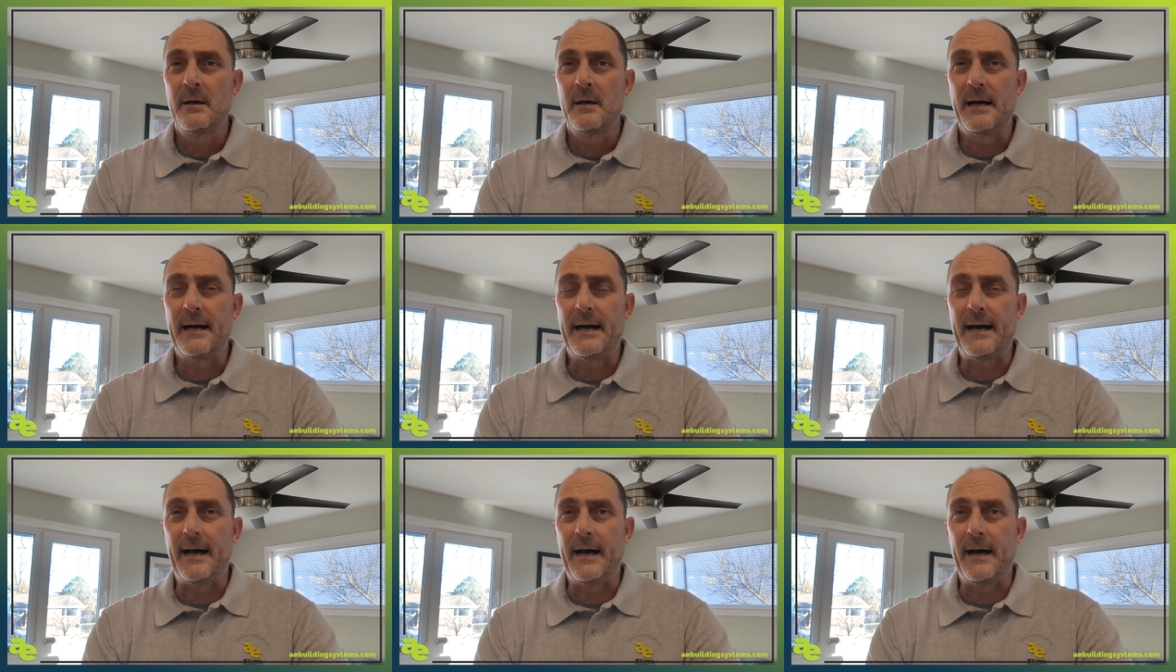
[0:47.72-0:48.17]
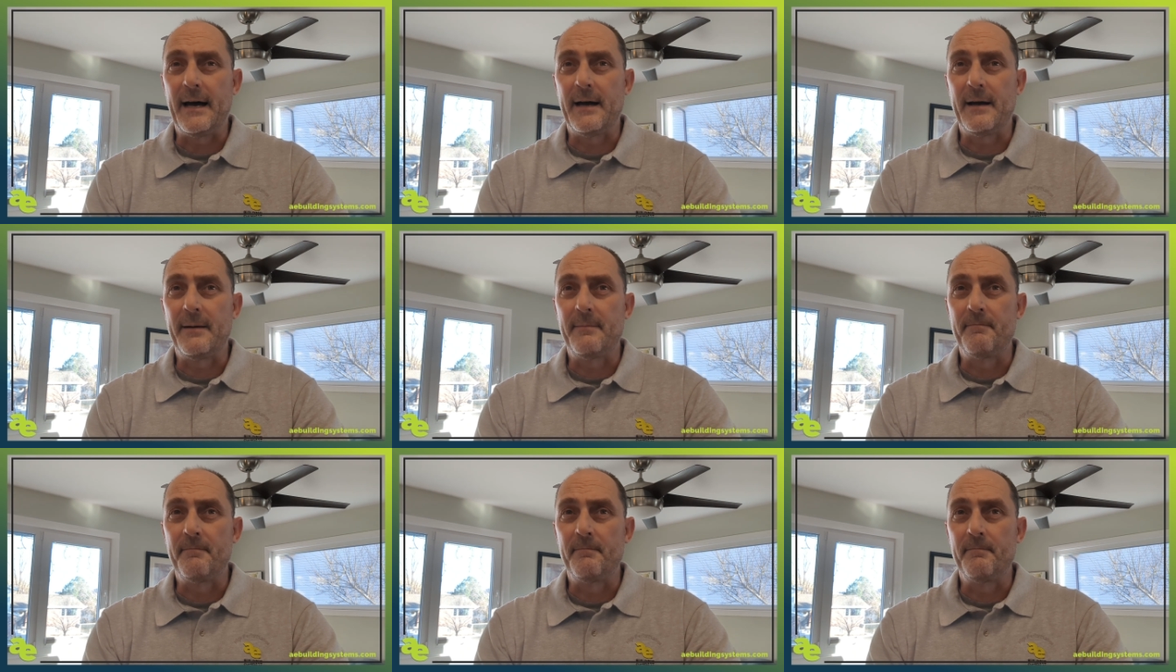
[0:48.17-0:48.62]

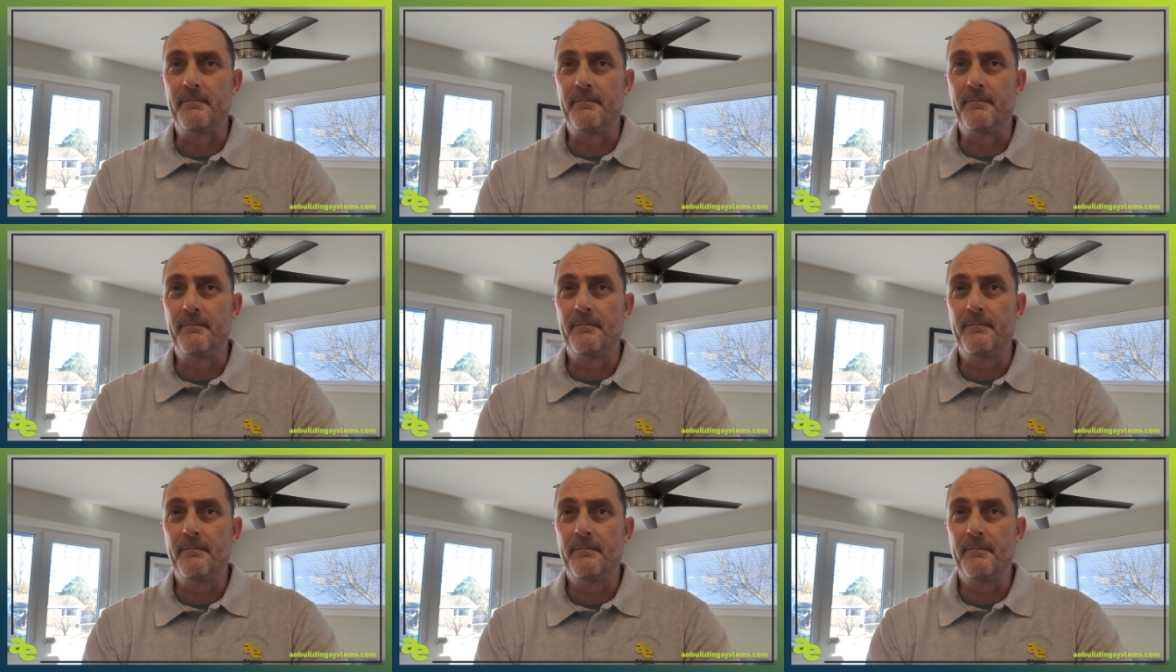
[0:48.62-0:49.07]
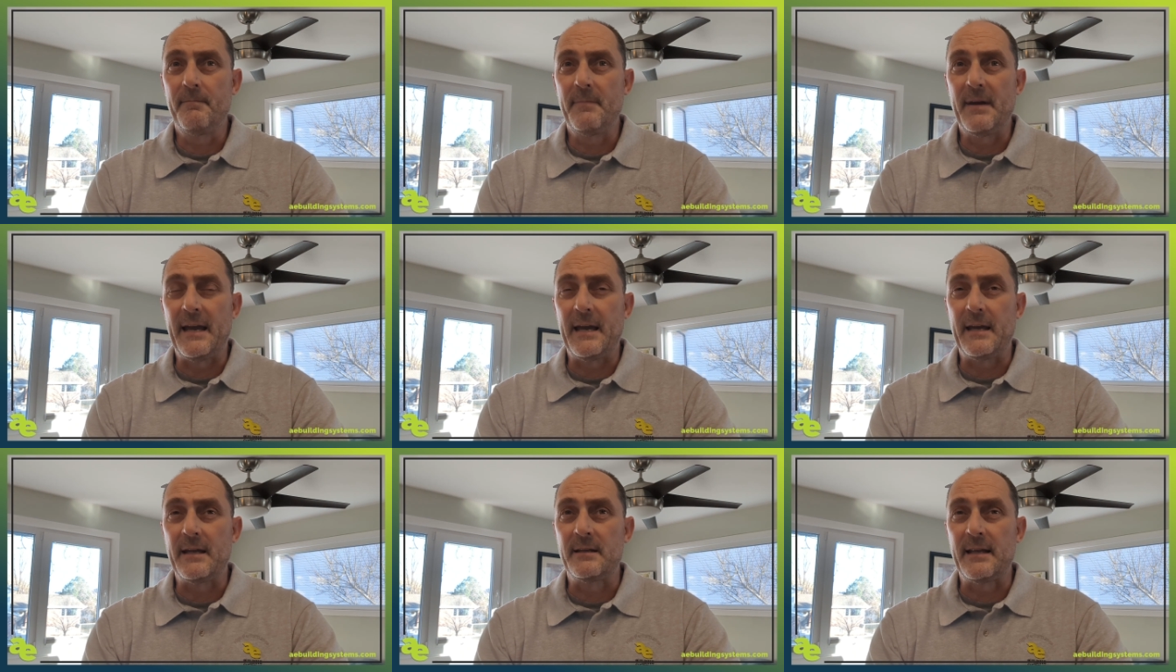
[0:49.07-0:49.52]
um,
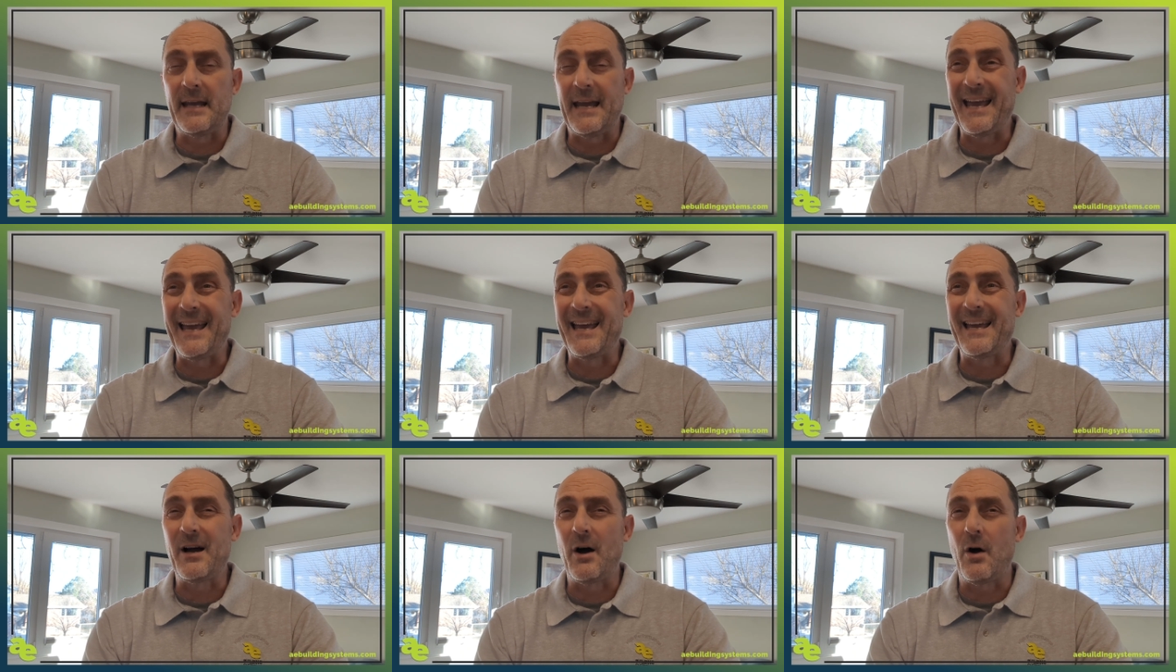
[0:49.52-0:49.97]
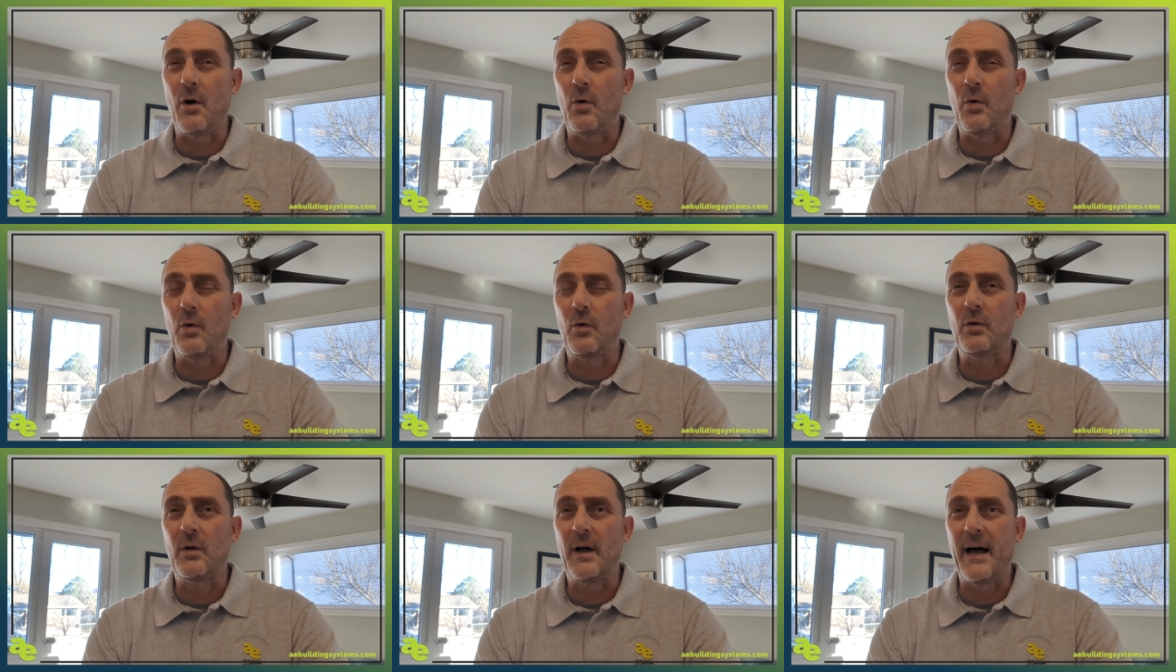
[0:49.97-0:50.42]
and a
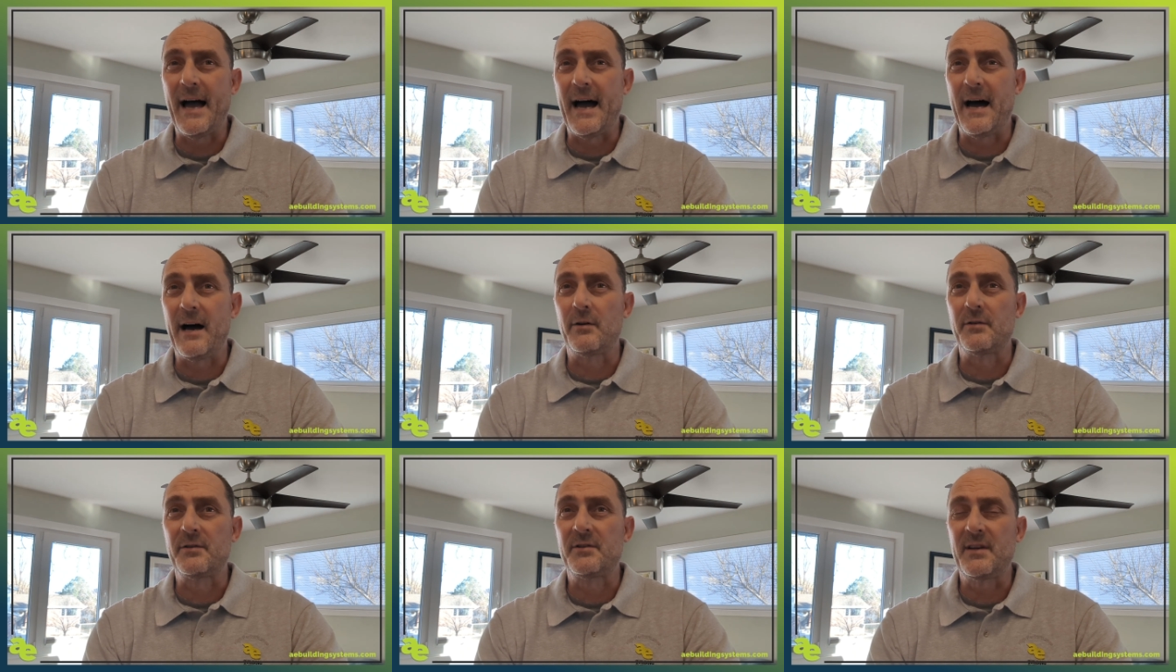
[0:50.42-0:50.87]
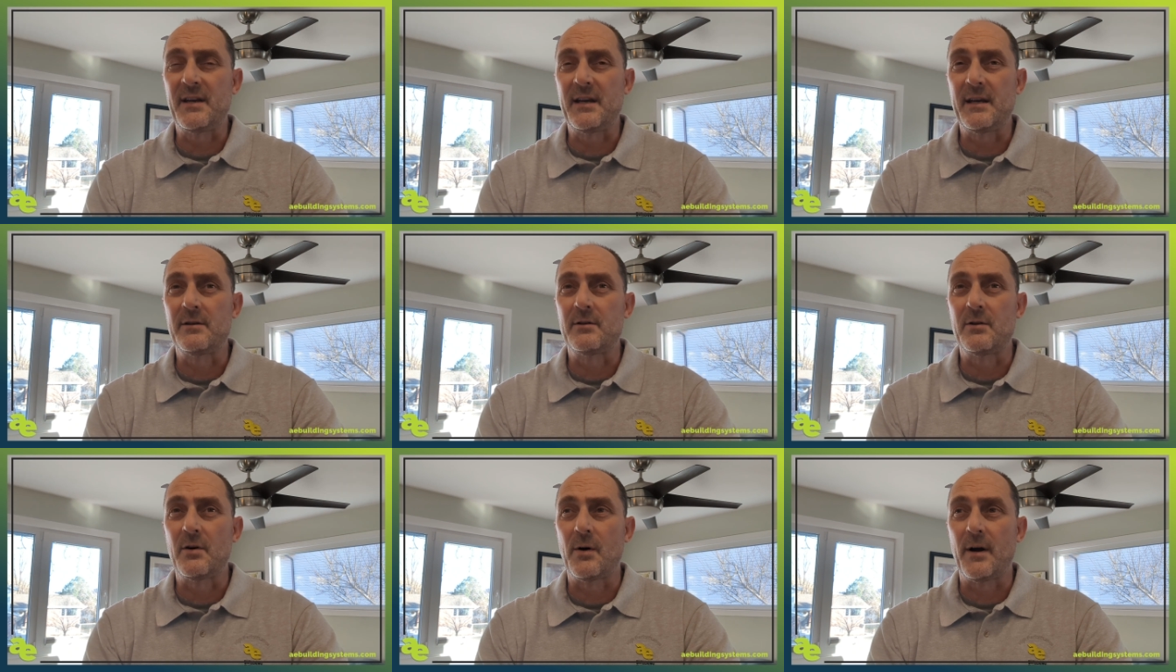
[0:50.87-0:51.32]
whole house
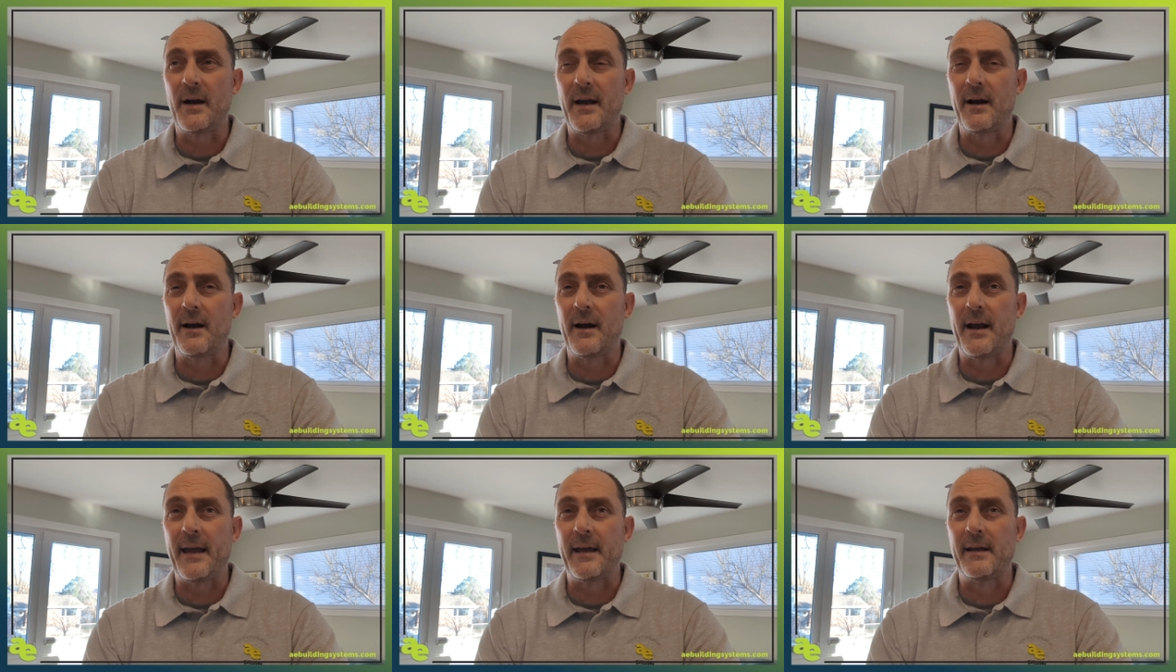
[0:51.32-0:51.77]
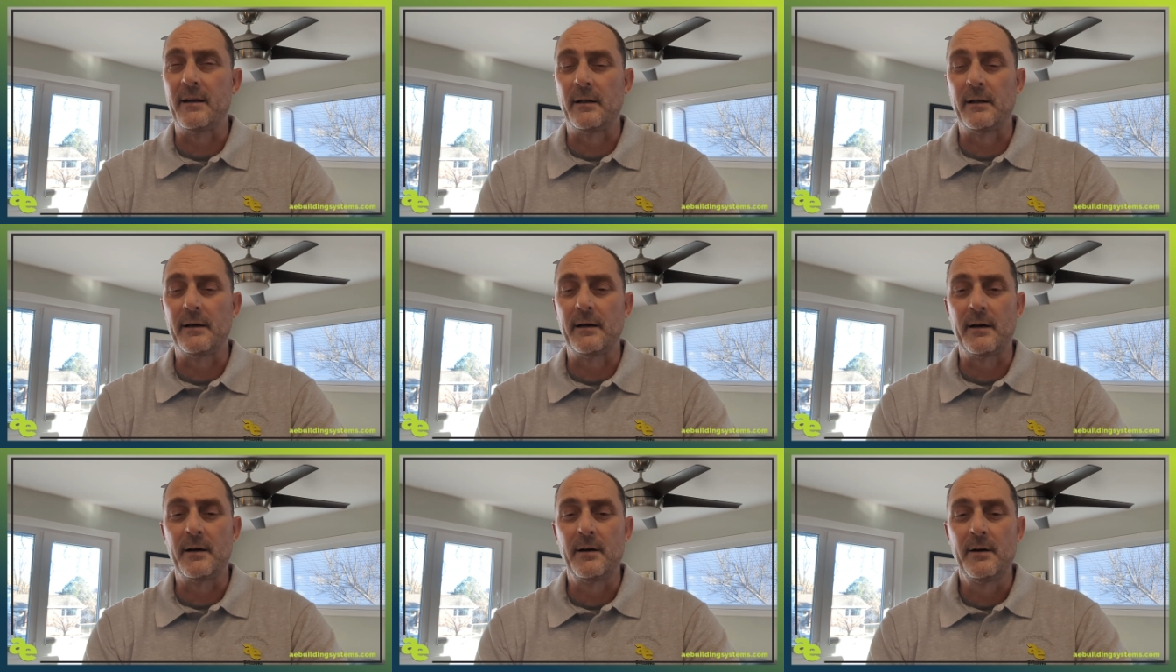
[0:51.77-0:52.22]
indoor air
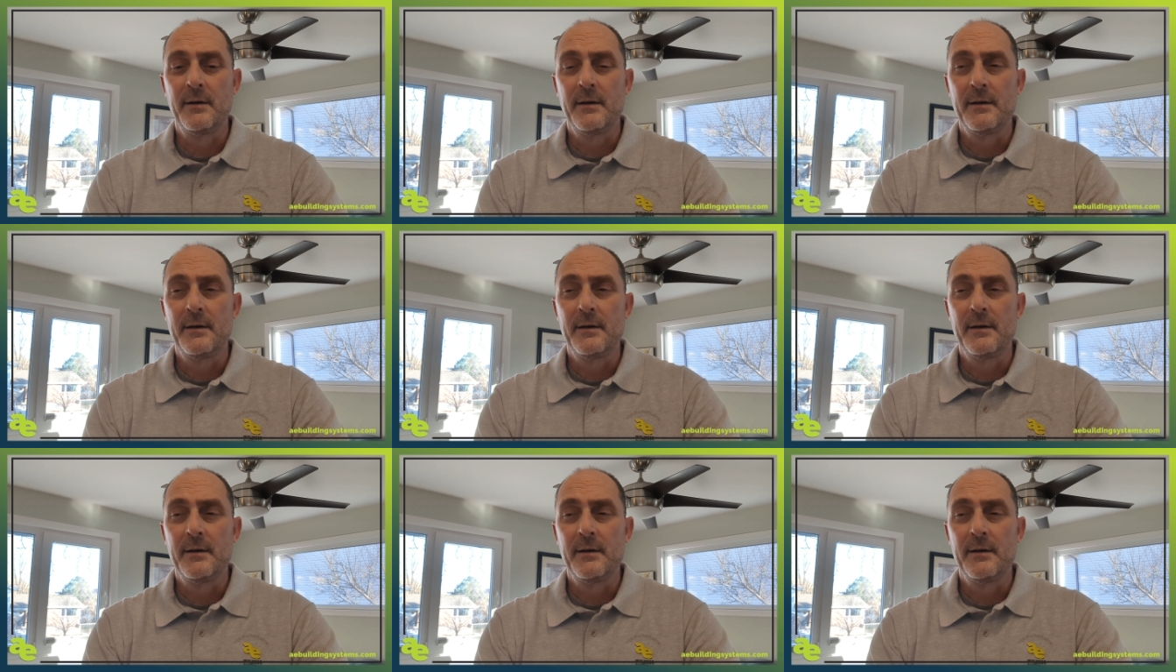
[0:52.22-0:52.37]
handler.